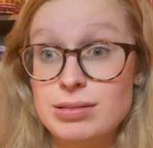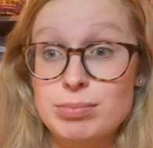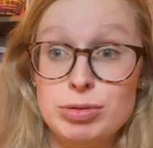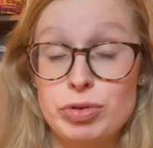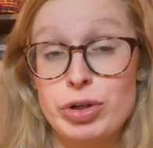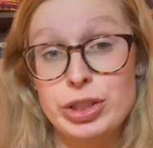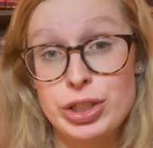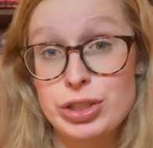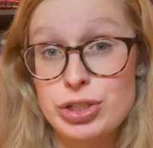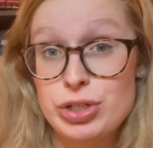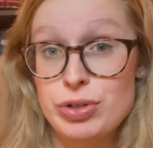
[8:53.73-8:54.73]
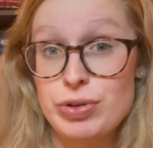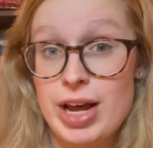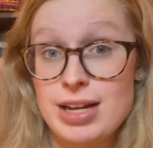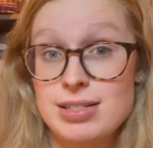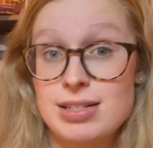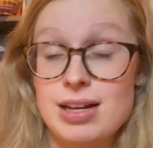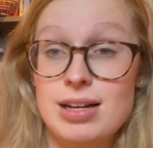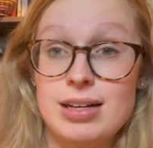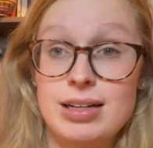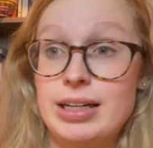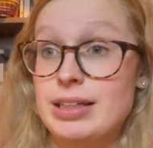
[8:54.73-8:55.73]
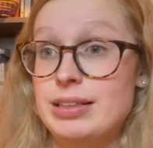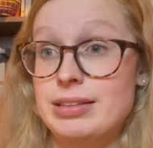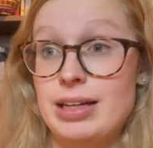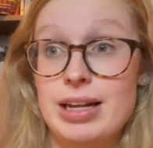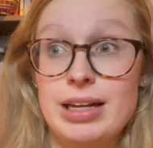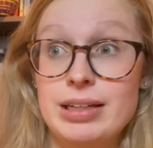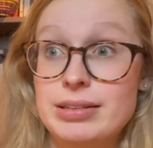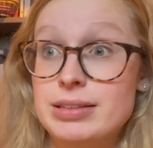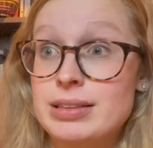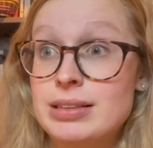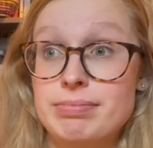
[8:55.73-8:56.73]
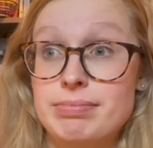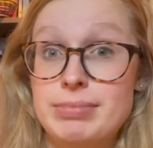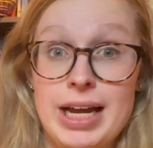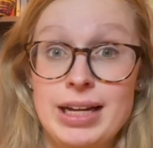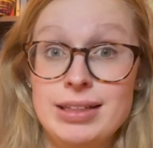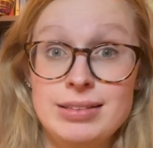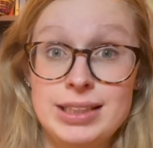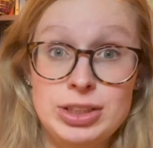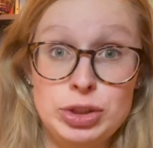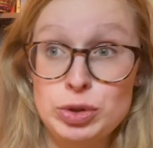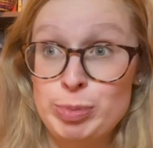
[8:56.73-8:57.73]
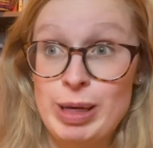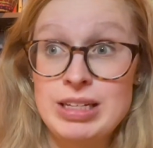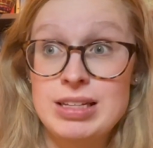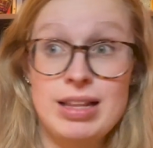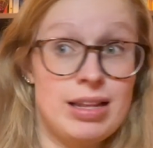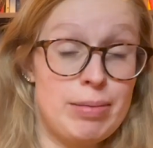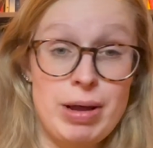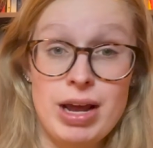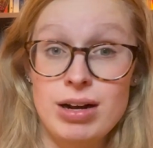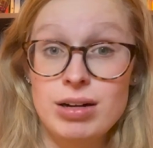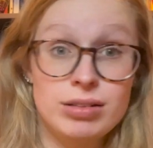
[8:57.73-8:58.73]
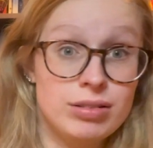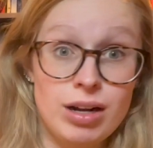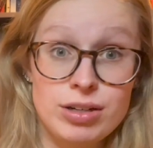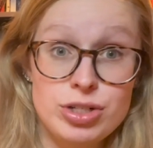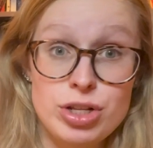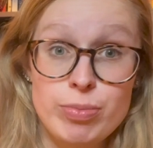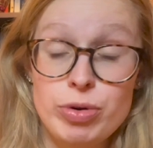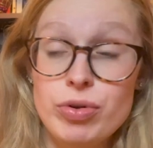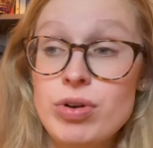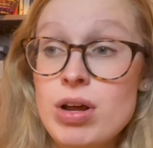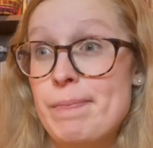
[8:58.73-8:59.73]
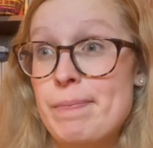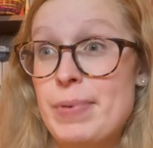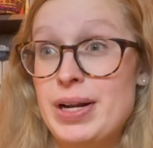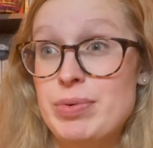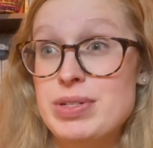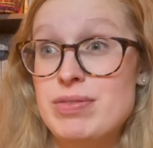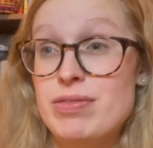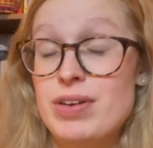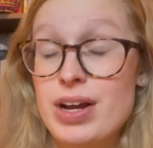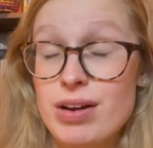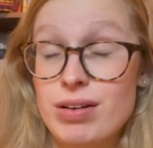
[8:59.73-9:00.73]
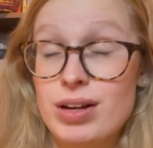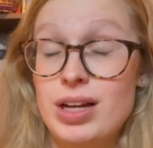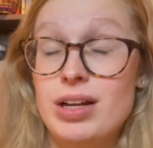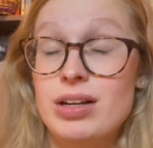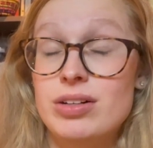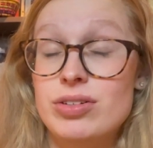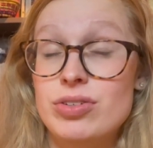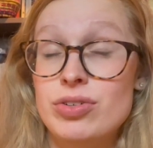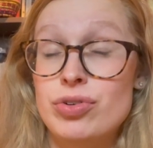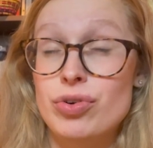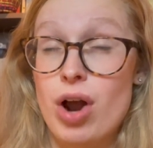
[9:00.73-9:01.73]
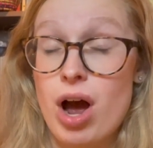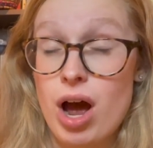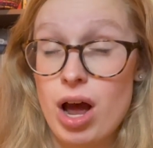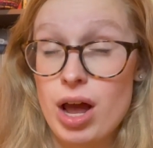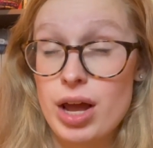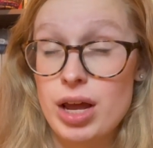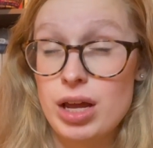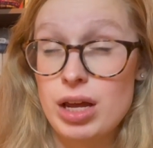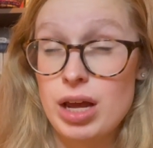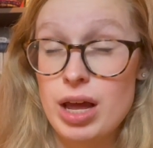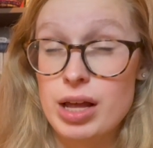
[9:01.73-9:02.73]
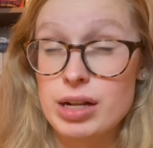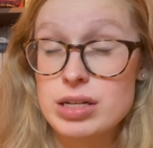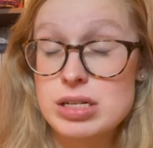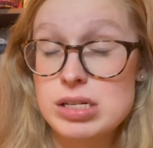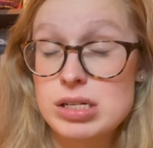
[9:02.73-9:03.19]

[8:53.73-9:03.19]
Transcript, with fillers: before it turned to NASA in getting man into space and then man onto the moon, but it was very dry and